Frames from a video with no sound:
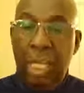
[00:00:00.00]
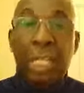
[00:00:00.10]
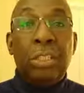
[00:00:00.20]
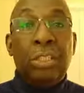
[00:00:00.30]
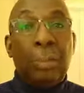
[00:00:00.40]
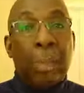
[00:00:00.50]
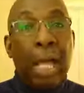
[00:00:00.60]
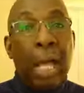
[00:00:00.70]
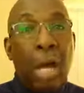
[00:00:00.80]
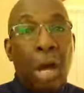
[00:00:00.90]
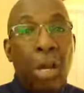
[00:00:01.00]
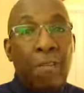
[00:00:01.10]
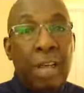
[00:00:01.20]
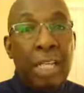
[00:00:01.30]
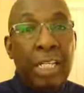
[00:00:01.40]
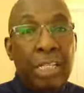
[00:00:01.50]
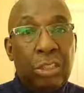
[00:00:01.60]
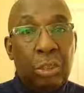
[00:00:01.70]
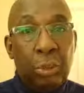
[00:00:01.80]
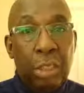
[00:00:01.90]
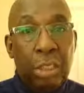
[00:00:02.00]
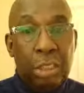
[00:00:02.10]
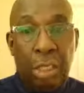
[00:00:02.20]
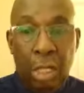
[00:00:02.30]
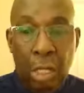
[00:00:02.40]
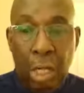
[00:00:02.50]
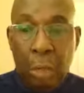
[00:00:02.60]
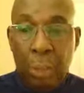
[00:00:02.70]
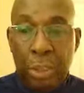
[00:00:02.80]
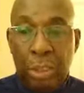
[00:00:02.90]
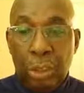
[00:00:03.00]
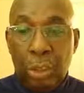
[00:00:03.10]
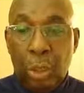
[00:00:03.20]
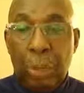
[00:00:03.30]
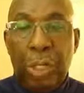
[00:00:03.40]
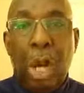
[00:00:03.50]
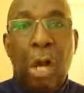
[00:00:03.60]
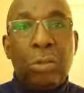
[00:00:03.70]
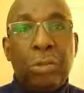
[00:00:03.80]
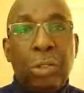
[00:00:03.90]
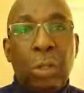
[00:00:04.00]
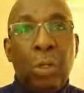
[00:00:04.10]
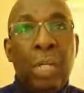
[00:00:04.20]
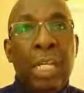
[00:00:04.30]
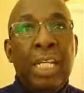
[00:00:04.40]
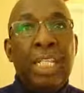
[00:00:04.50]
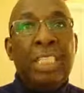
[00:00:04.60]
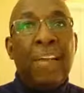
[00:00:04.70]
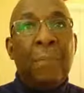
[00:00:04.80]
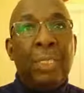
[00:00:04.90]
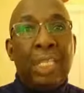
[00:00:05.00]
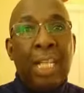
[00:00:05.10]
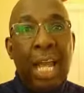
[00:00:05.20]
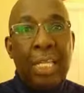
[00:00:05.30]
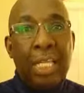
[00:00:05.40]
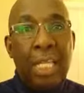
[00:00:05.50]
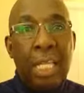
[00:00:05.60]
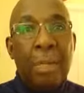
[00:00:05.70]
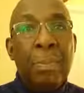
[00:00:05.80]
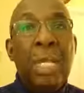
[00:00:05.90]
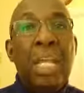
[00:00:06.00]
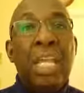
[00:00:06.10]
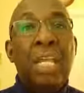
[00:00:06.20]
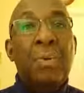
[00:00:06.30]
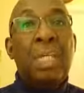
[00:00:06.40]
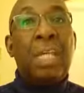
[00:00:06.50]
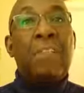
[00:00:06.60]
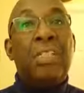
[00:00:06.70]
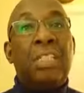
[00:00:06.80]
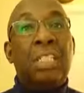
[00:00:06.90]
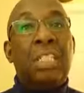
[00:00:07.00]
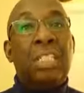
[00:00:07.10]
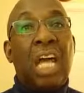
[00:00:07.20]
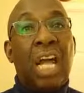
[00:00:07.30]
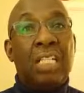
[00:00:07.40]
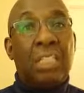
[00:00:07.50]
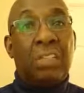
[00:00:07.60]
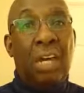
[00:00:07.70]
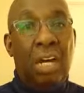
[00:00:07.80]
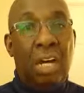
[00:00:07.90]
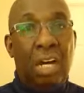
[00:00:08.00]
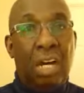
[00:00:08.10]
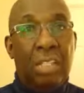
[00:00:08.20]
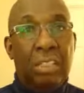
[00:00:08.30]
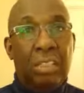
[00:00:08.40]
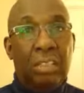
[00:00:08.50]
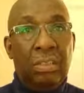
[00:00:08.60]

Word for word: He'll supply all of our needs to his uh, riches and glory. Also, he said, we delight in him. He will give us the desires of our heart